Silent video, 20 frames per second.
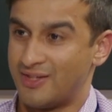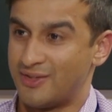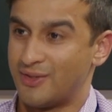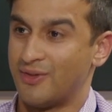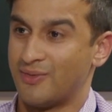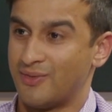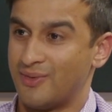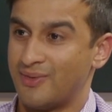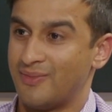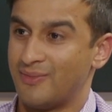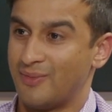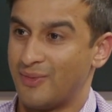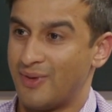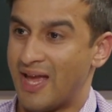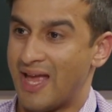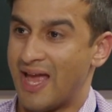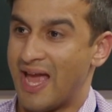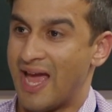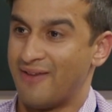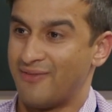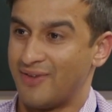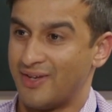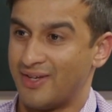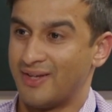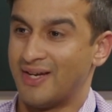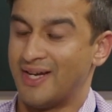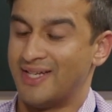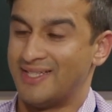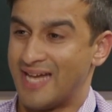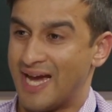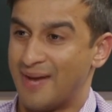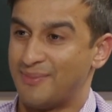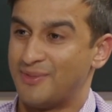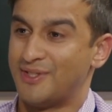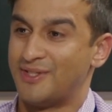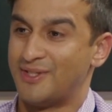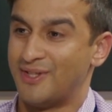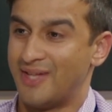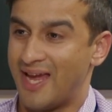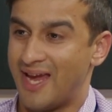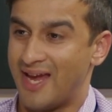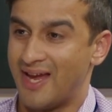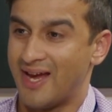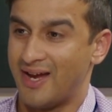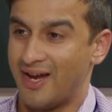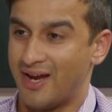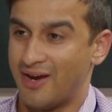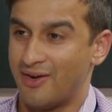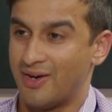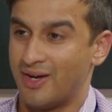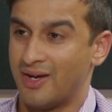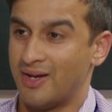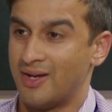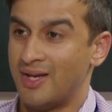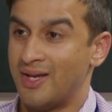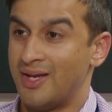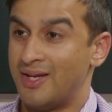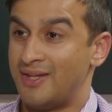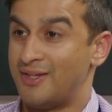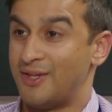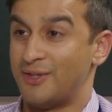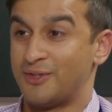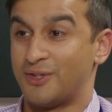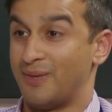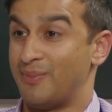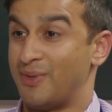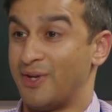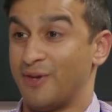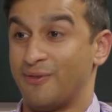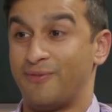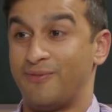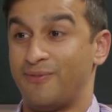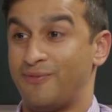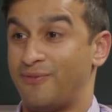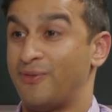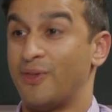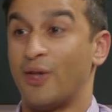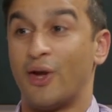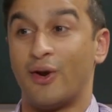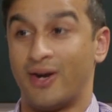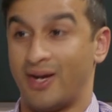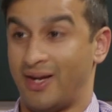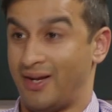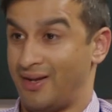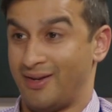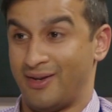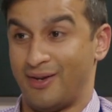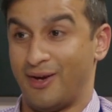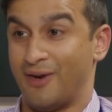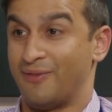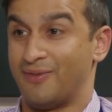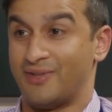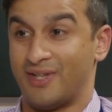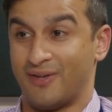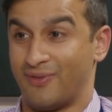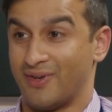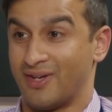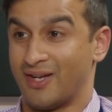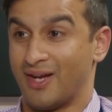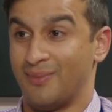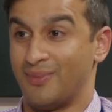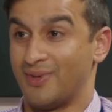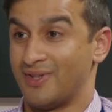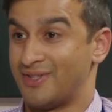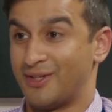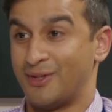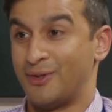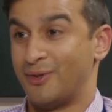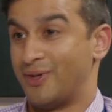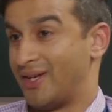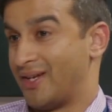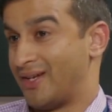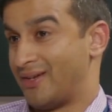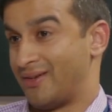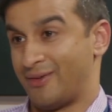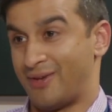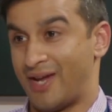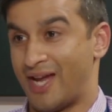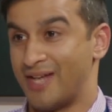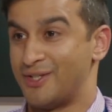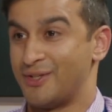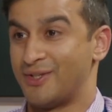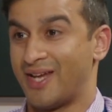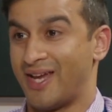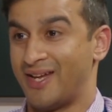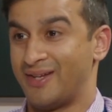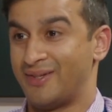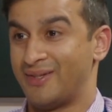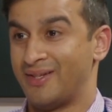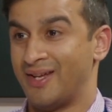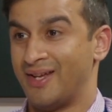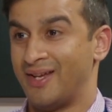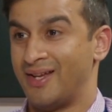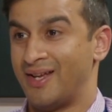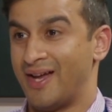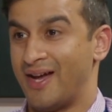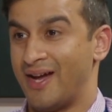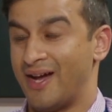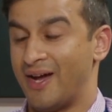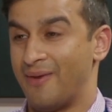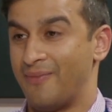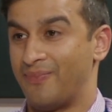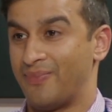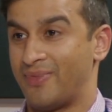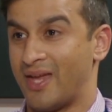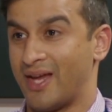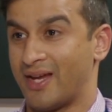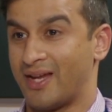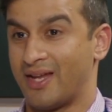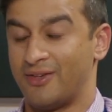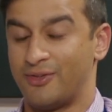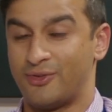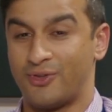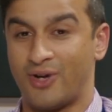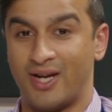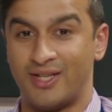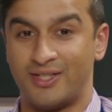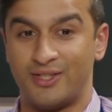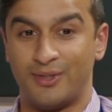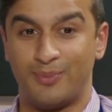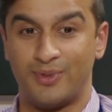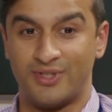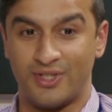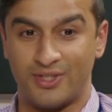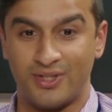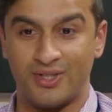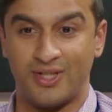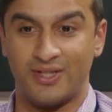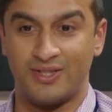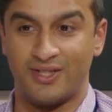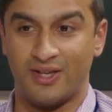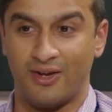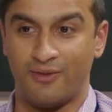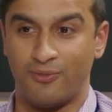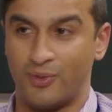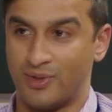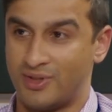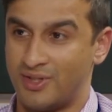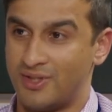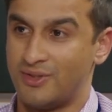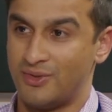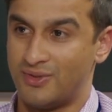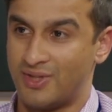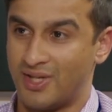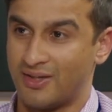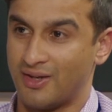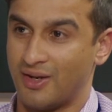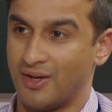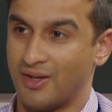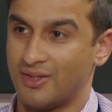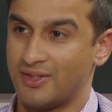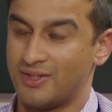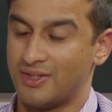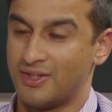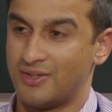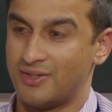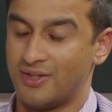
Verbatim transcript: So having adapted to the AI era, there's going to be a flurry of different companies, including Educate, um, that can try to position itself with these new technologies.